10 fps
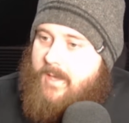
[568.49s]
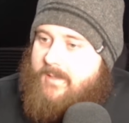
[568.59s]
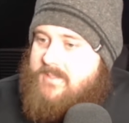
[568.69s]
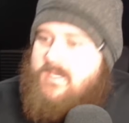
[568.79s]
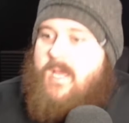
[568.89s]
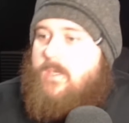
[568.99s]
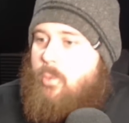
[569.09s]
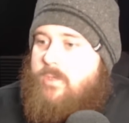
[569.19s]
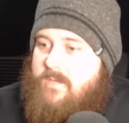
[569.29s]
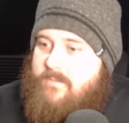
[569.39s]
I can say I
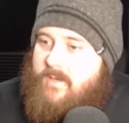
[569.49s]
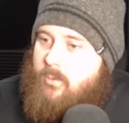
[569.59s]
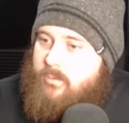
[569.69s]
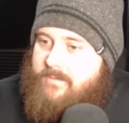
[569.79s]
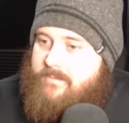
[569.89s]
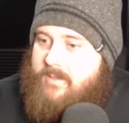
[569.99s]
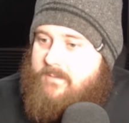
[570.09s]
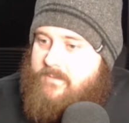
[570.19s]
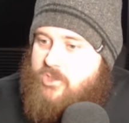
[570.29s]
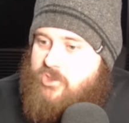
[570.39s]
called it if I called the
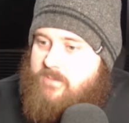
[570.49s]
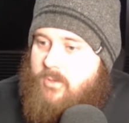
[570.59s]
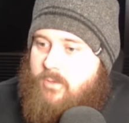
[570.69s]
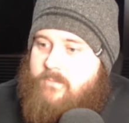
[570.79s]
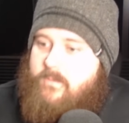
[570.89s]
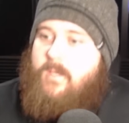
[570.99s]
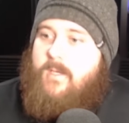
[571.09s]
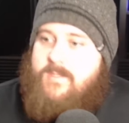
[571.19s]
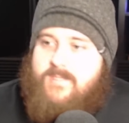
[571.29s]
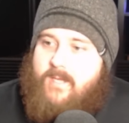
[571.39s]
fucking finishing move
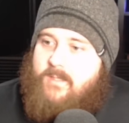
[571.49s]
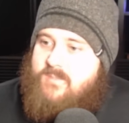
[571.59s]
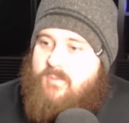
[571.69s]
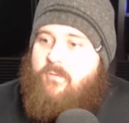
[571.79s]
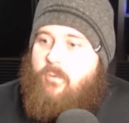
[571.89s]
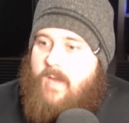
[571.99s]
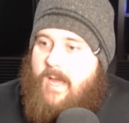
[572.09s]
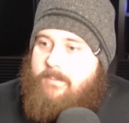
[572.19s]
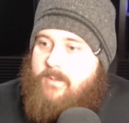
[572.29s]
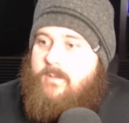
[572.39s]
seconds before it
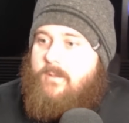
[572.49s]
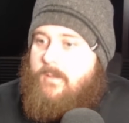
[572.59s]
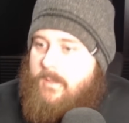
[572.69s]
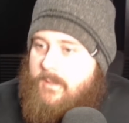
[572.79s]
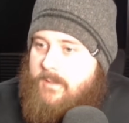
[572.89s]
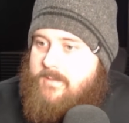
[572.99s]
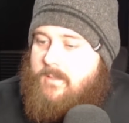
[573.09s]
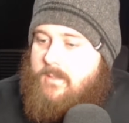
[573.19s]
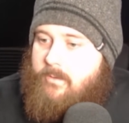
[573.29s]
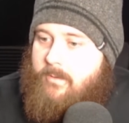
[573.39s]
happened.
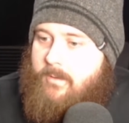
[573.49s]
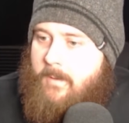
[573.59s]
Thank you.